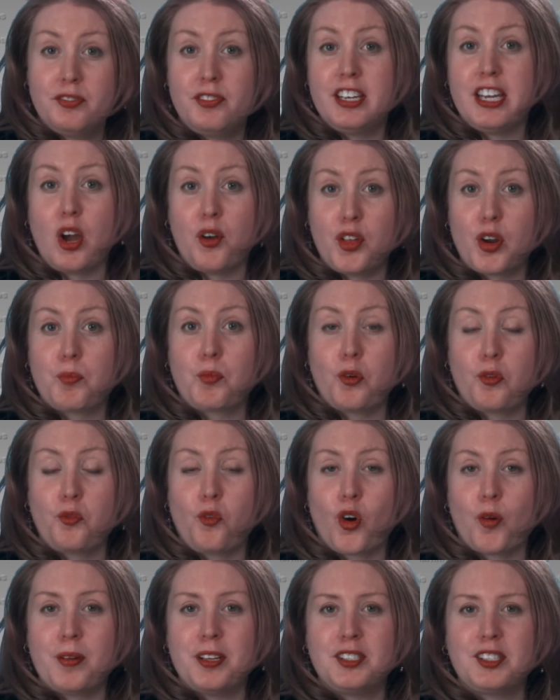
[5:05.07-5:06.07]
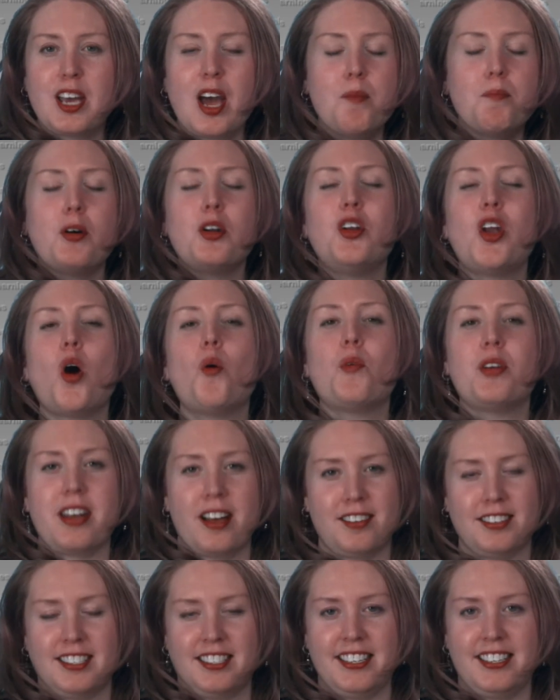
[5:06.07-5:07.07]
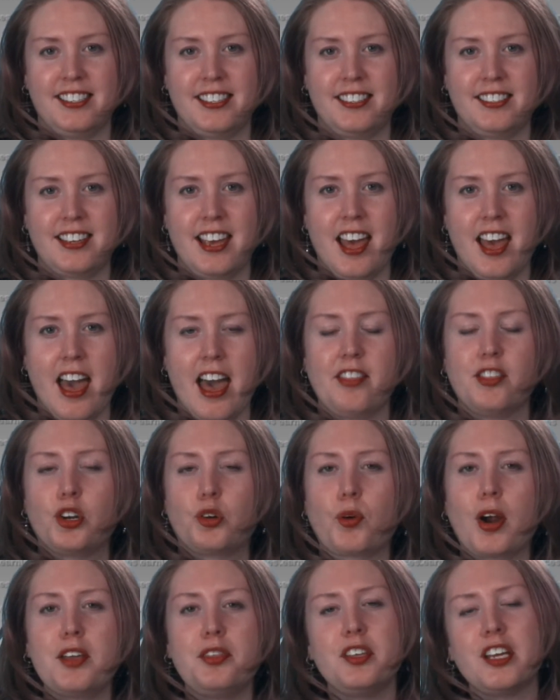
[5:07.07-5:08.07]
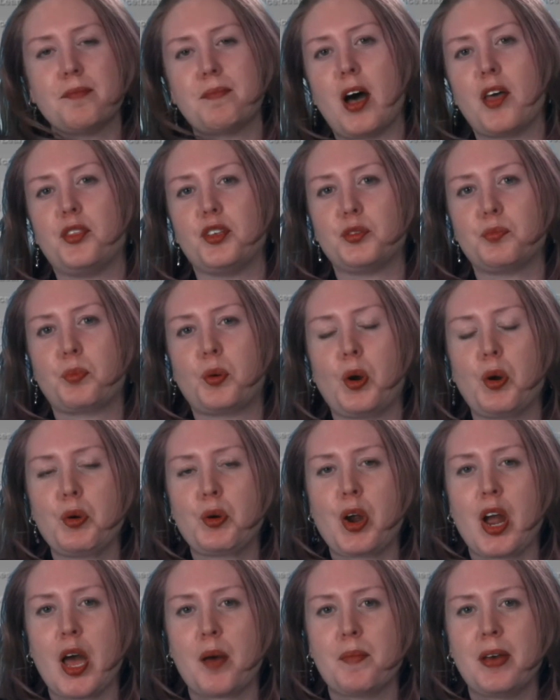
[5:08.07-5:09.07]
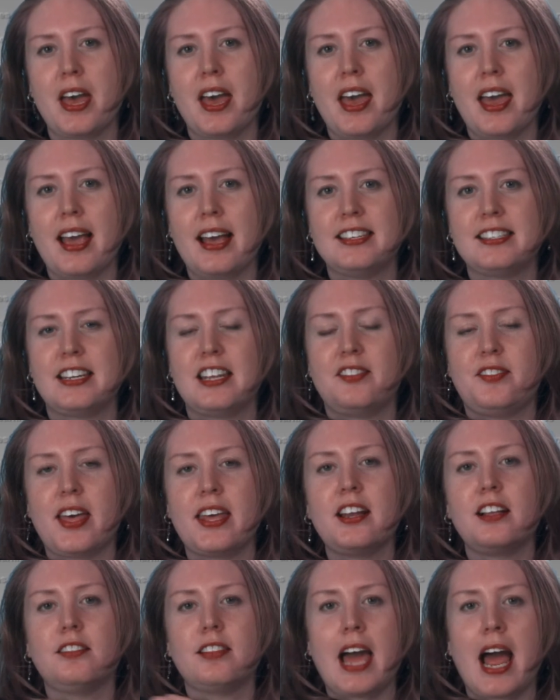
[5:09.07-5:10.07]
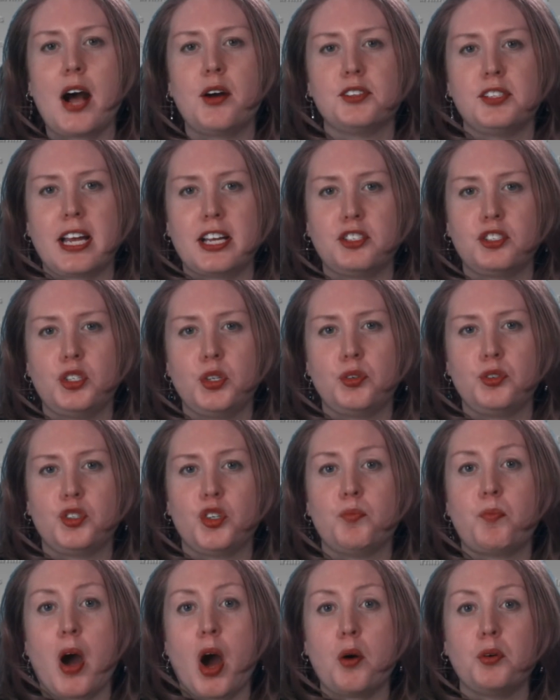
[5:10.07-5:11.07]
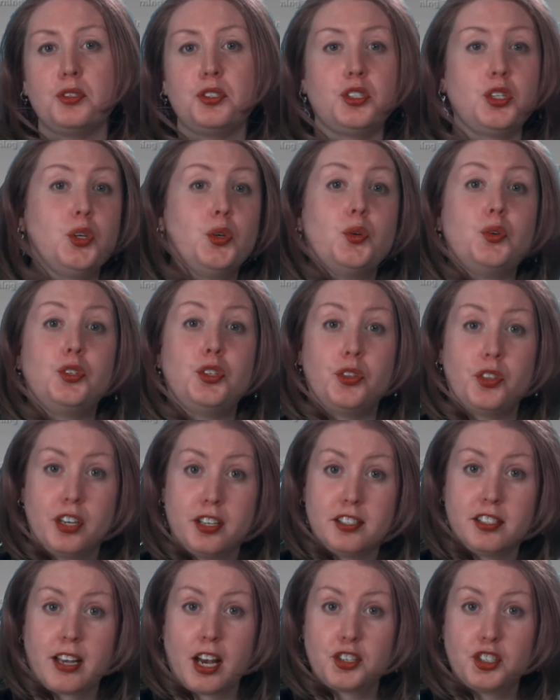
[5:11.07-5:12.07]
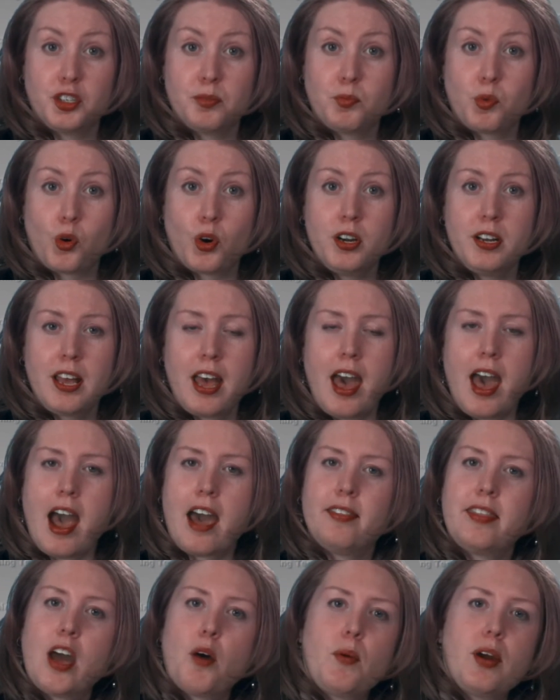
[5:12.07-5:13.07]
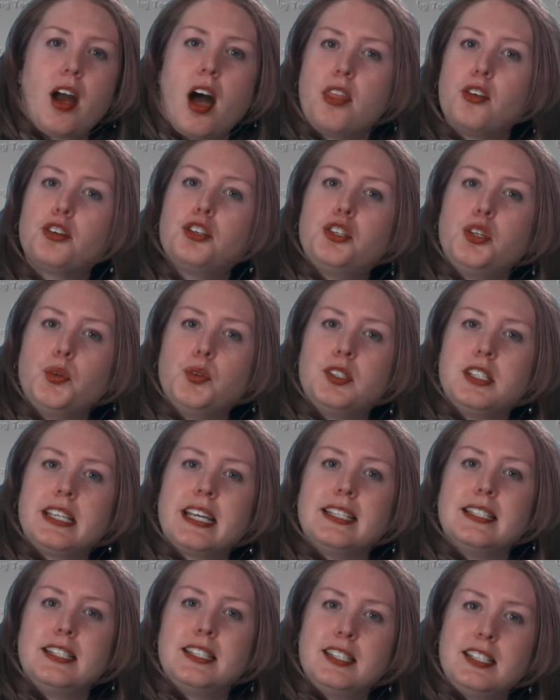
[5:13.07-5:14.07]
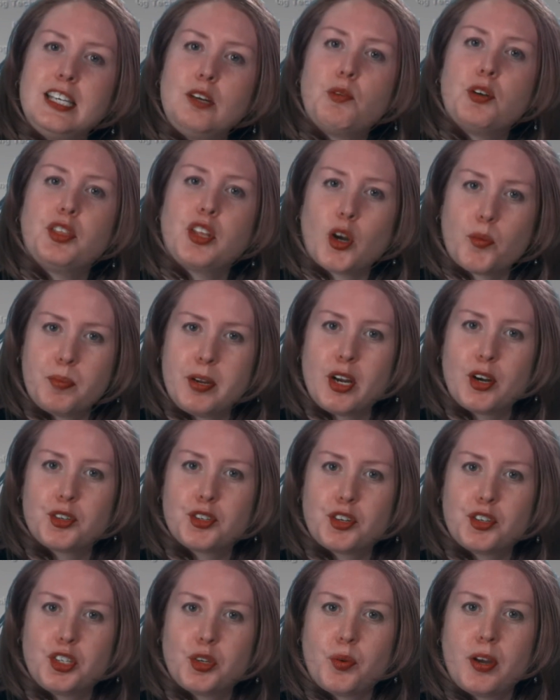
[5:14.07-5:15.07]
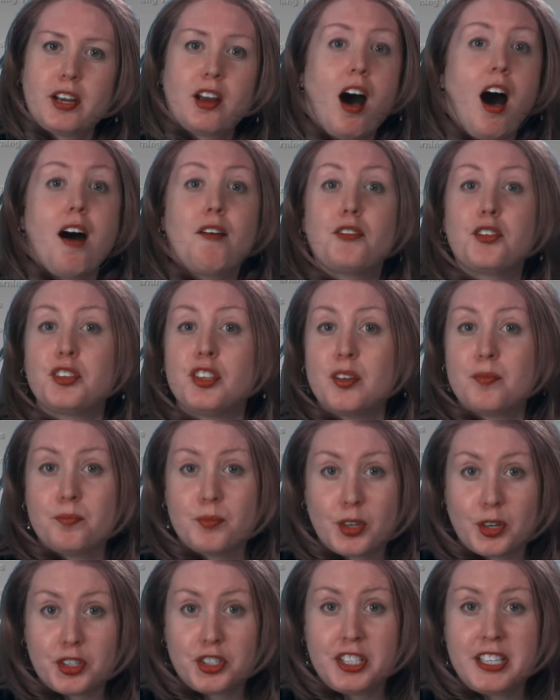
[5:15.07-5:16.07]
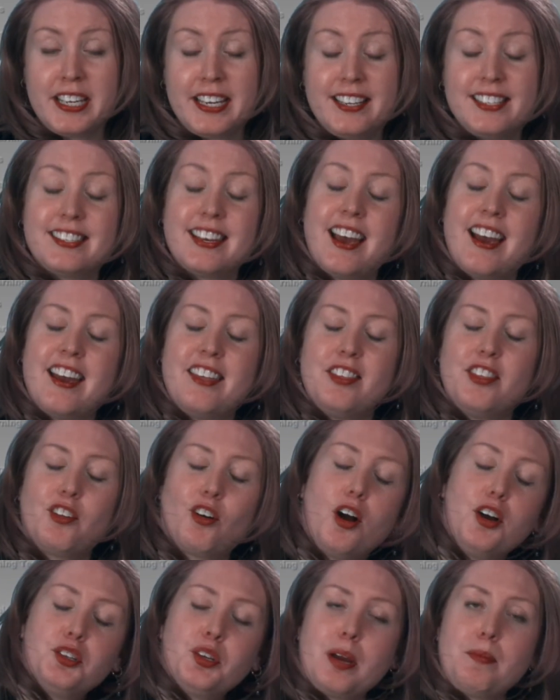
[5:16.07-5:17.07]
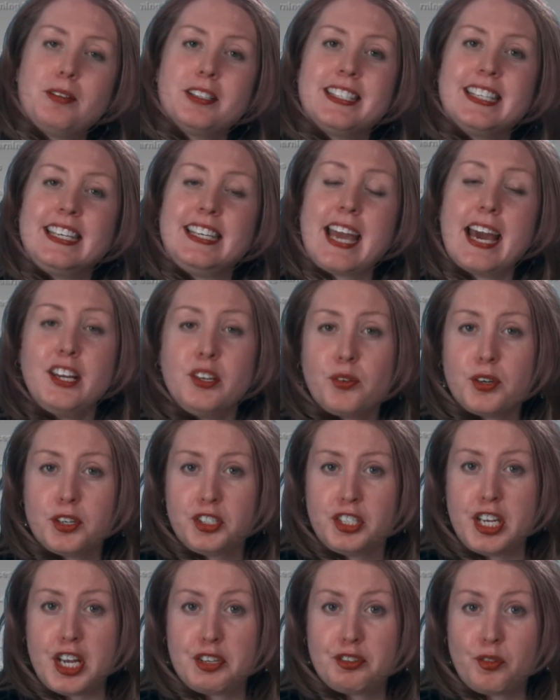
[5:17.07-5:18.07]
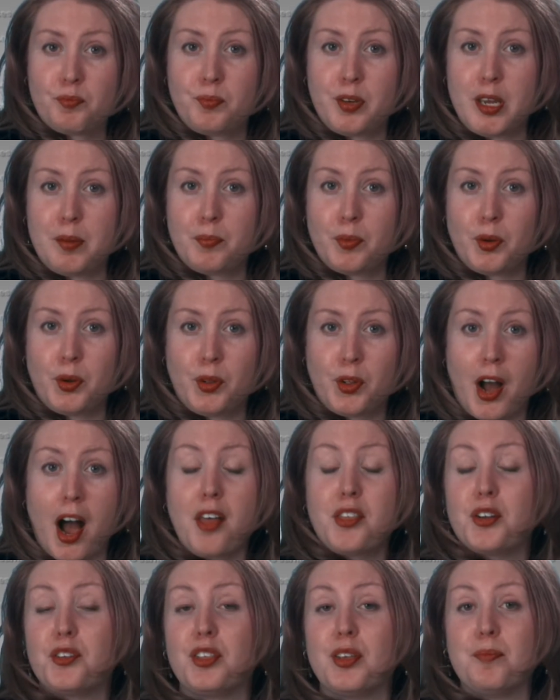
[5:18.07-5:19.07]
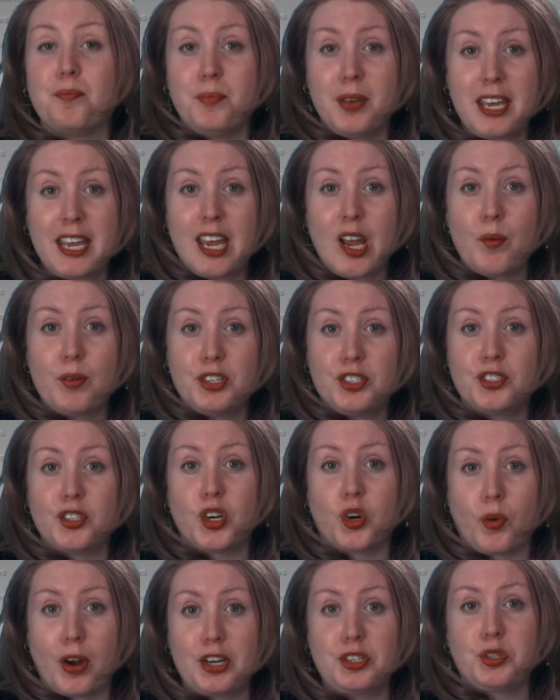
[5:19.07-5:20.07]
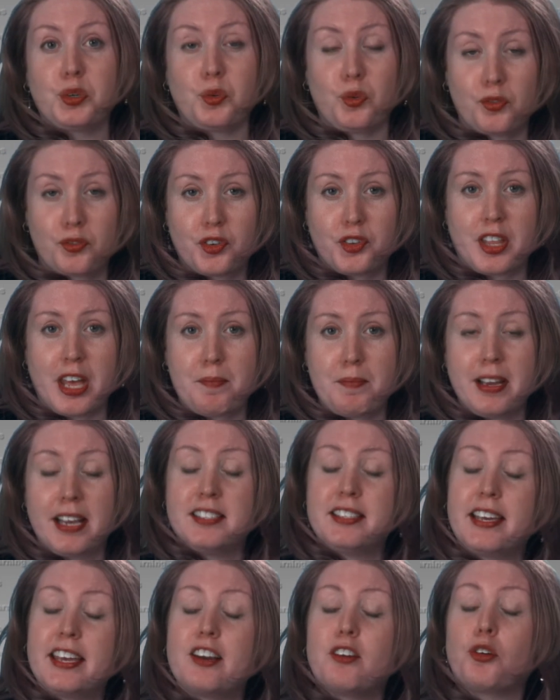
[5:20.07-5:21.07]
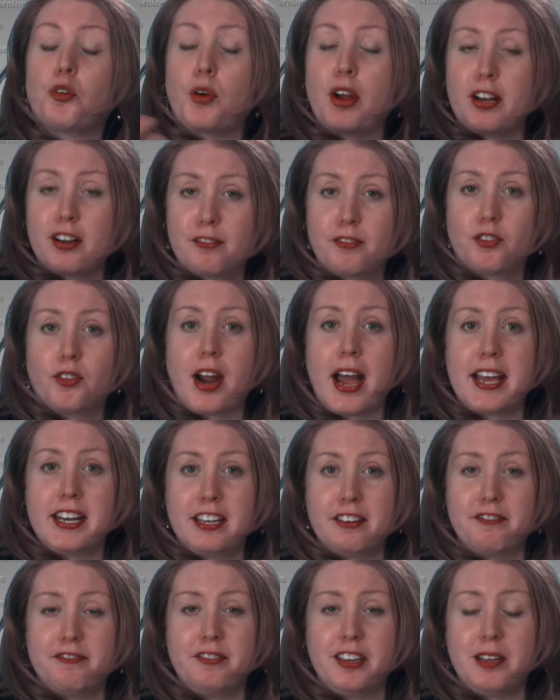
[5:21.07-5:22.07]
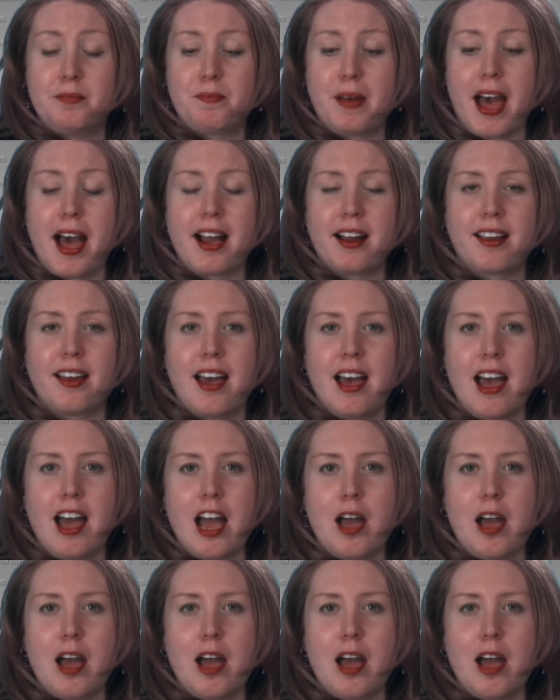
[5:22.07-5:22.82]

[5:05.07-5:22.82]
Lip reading: video, their performance, but no one else sees it. And the great thing about this program is that it then allows that student to post to the discussion board, and that way other students can see what their peers are doing, offer them critiques. Then they're also able to get critiques from people other than me, which is a great tool for them because they get a greater variety of feedback.